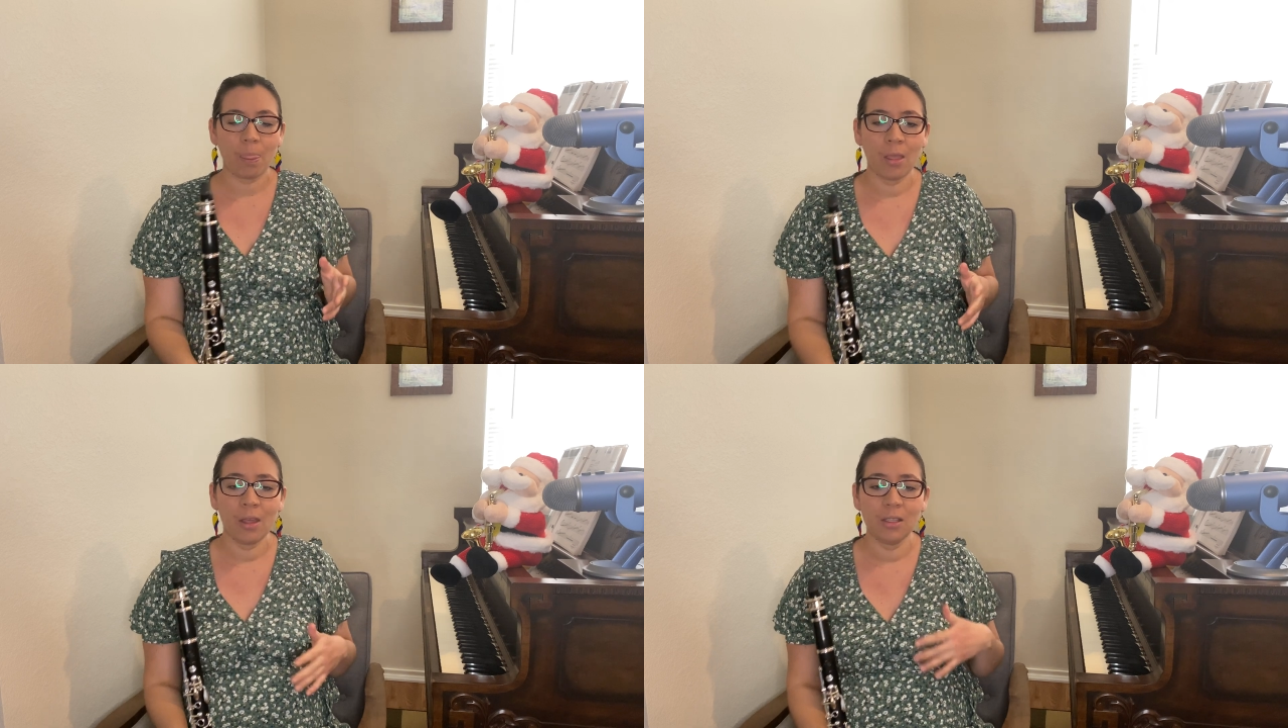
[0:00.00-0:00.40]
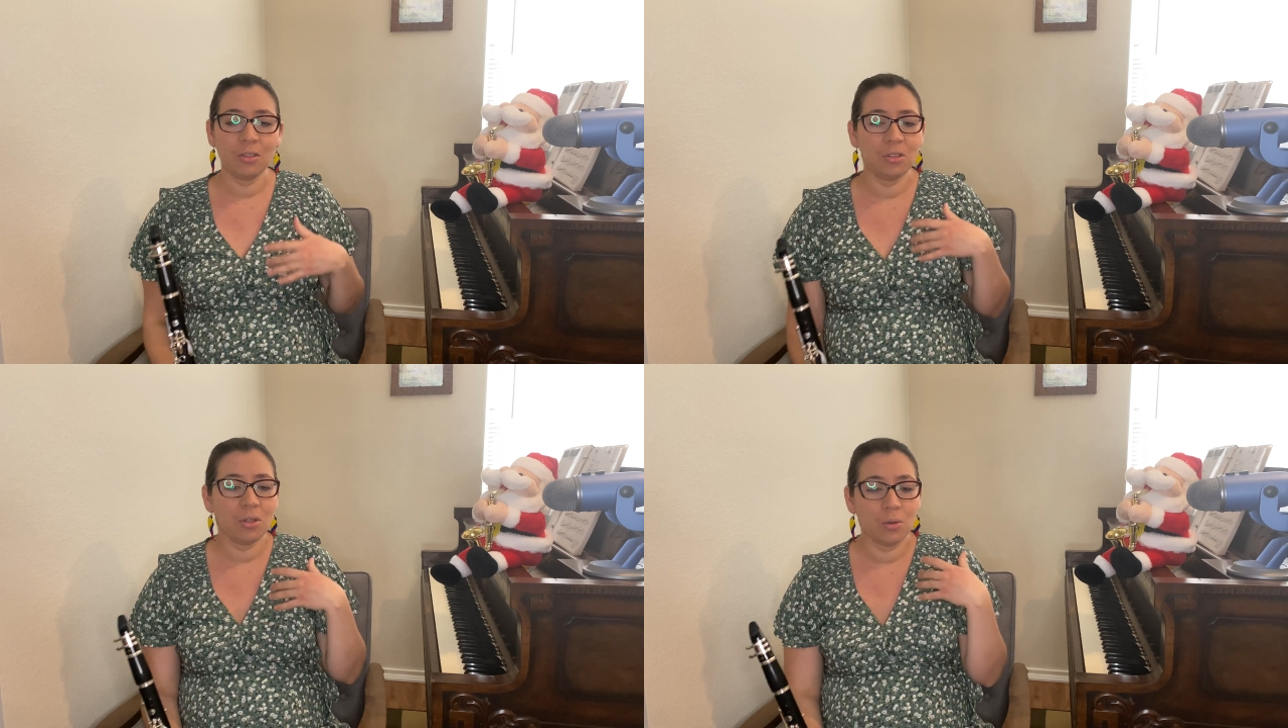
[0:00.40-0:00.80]
And
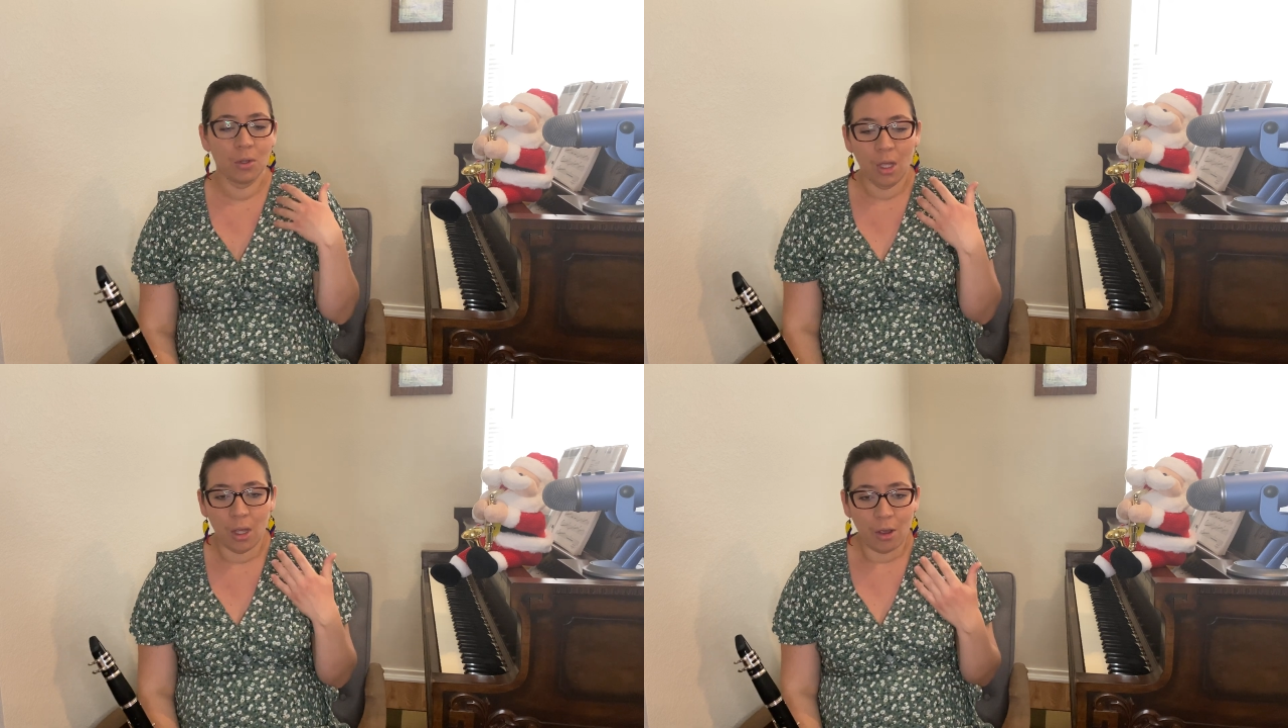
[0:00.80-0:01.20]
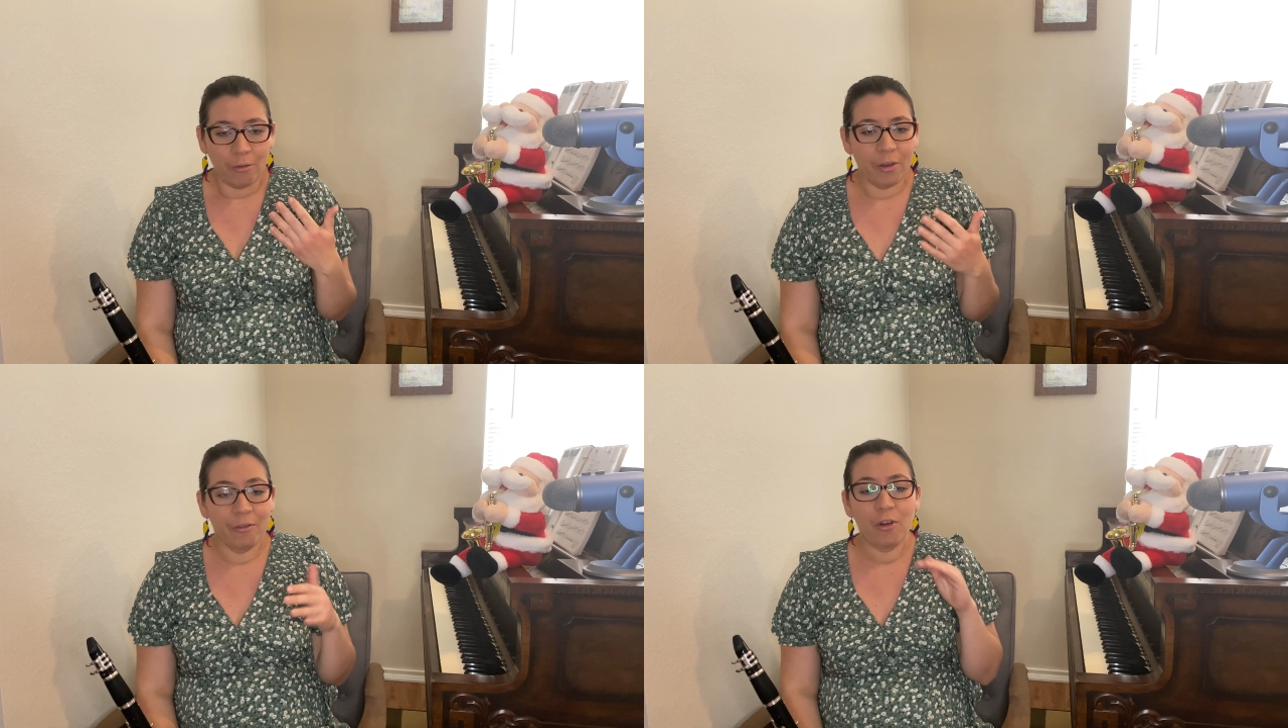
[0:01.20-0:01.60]
so
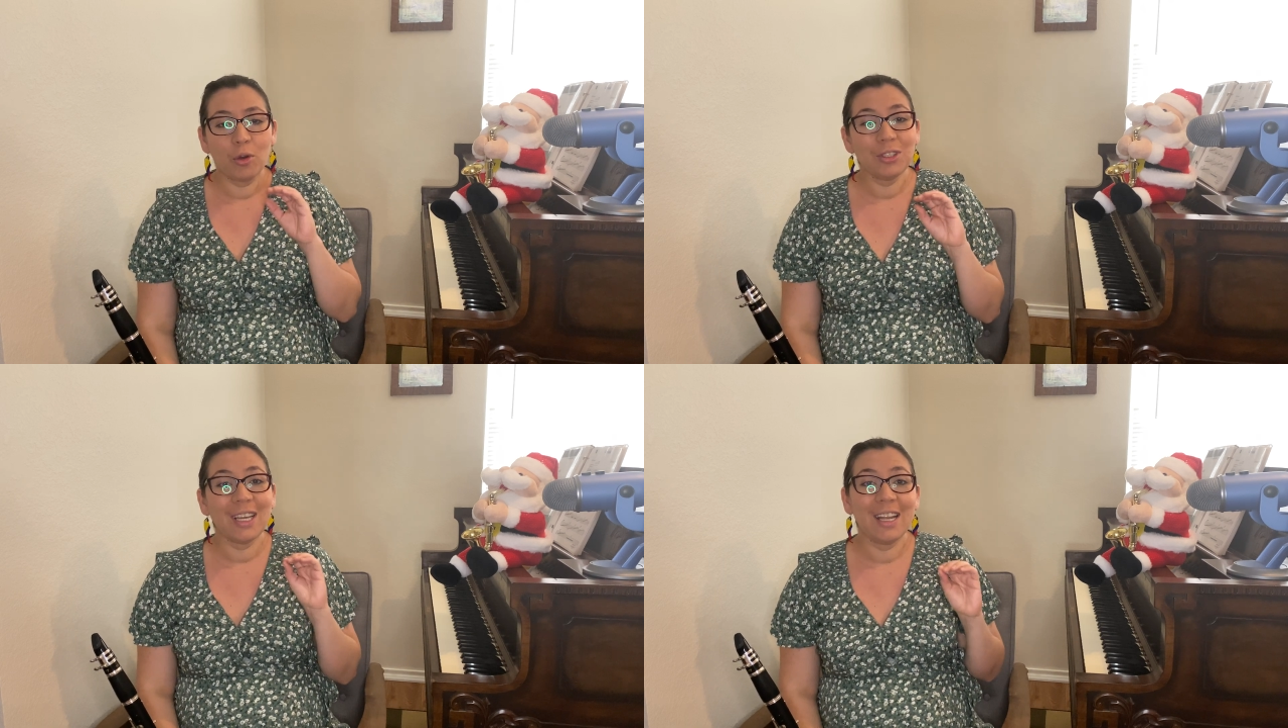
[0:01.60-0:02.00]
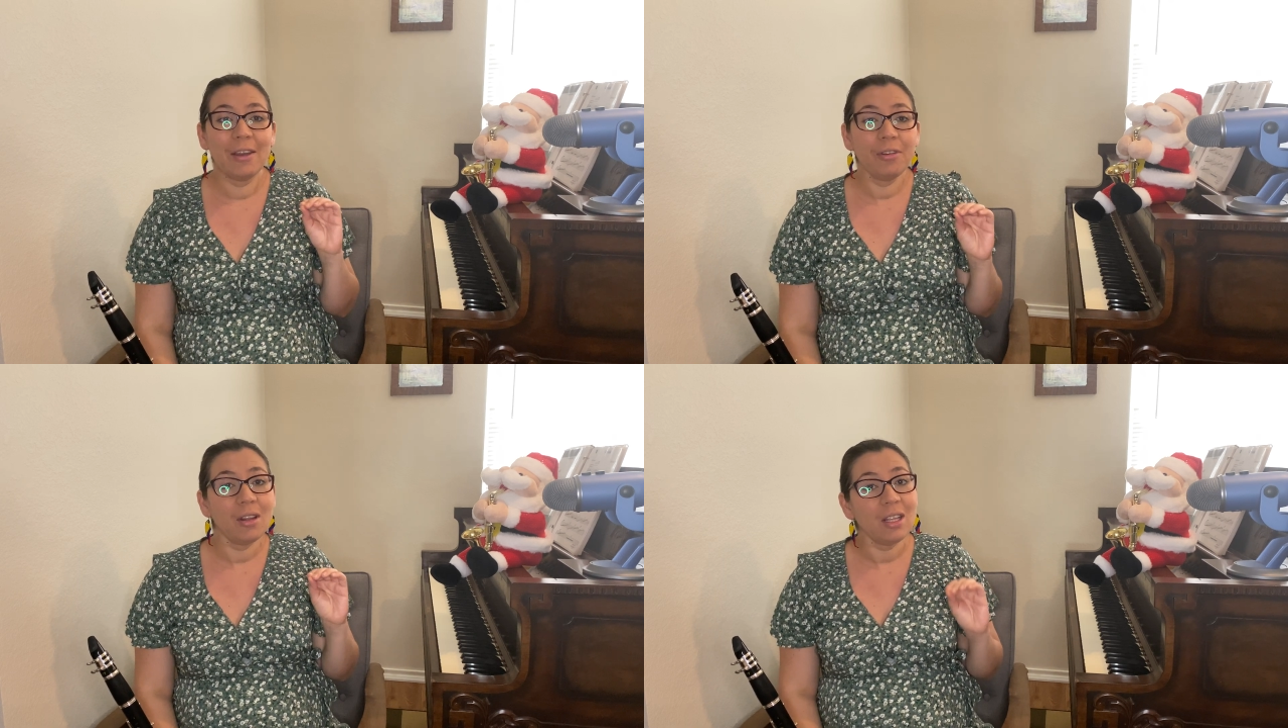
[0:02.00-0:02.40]
focus on
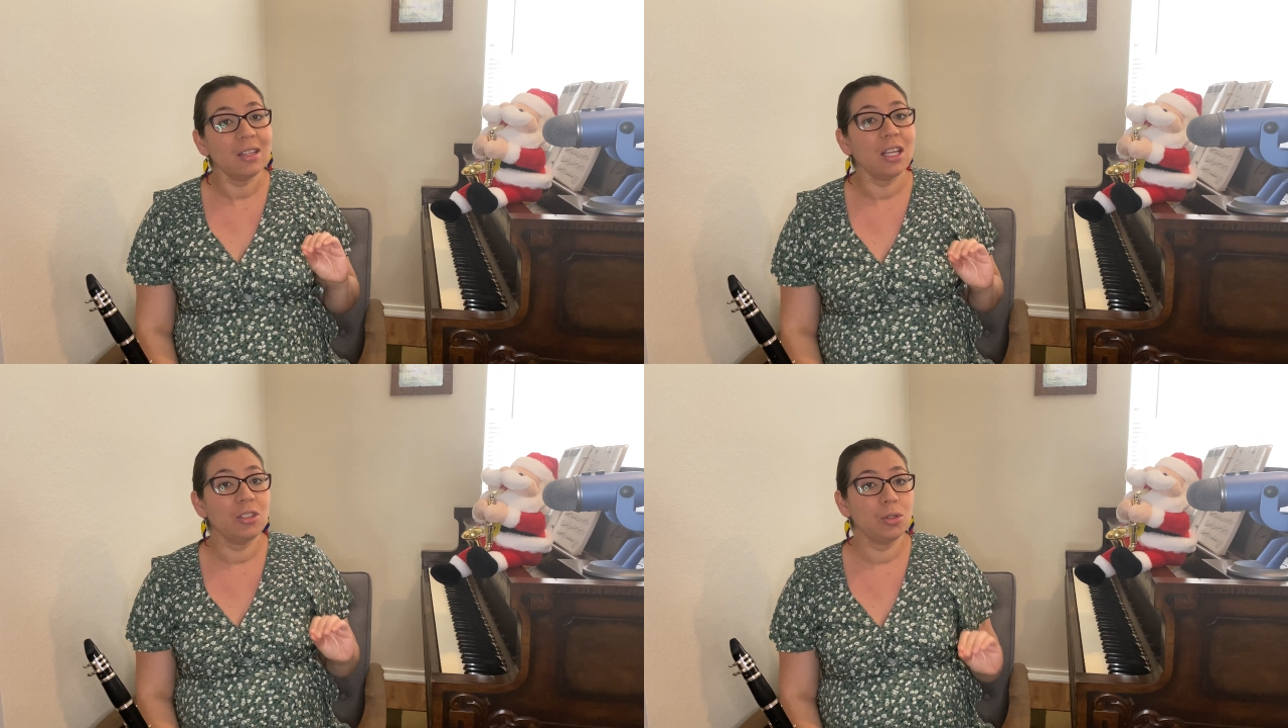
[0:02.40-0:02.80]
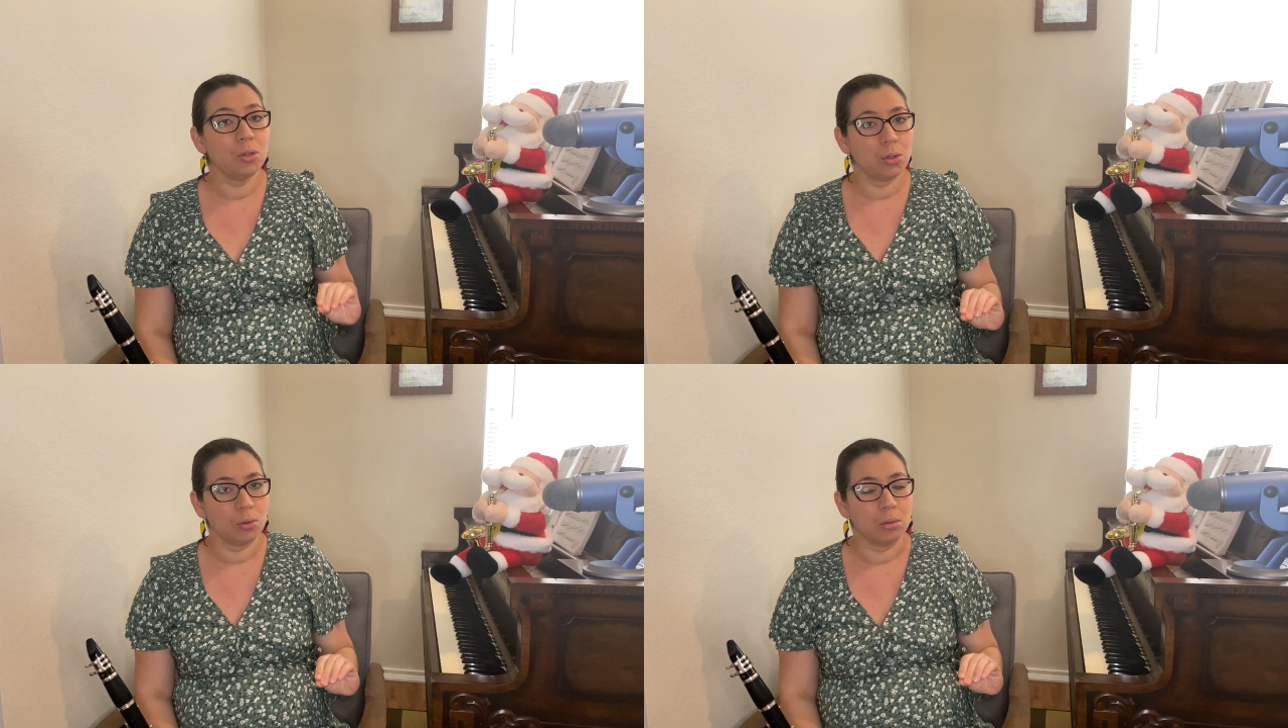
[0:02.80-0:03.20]
everything that you
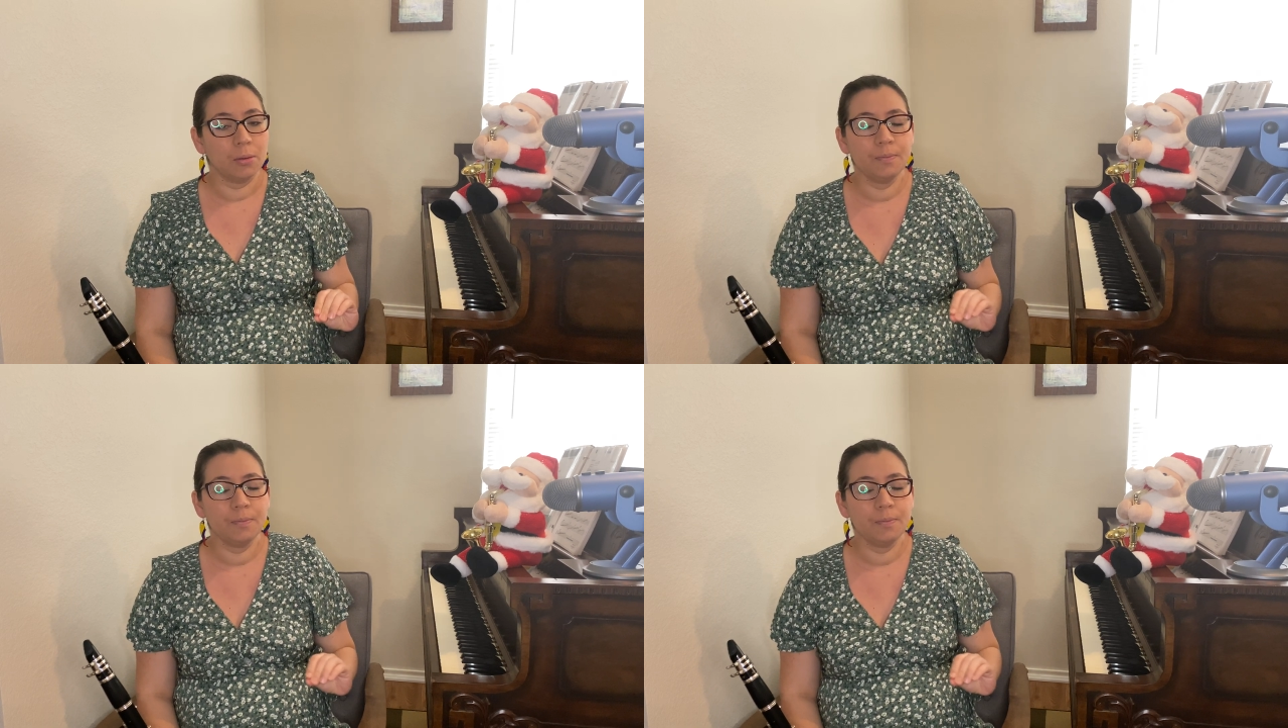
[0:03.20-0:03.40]
do.